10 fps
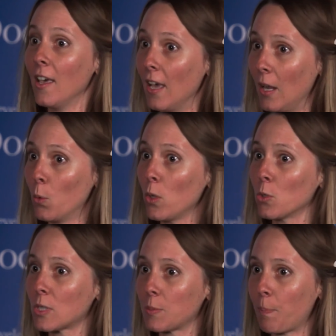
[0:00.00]
And we
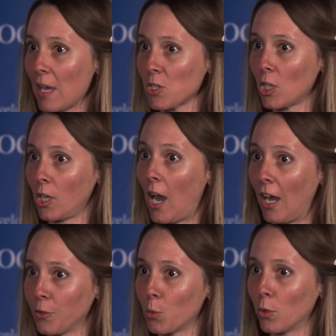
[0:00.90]
use special
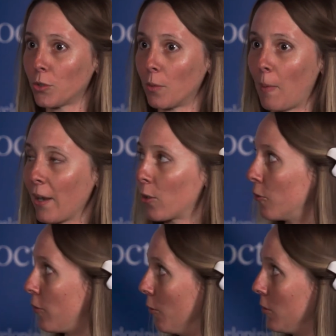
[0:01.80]
underwater
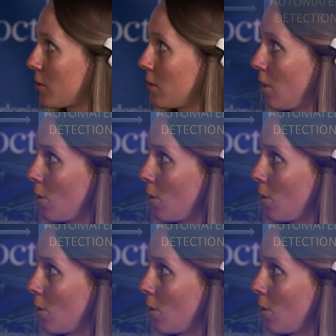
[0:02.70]
microphones,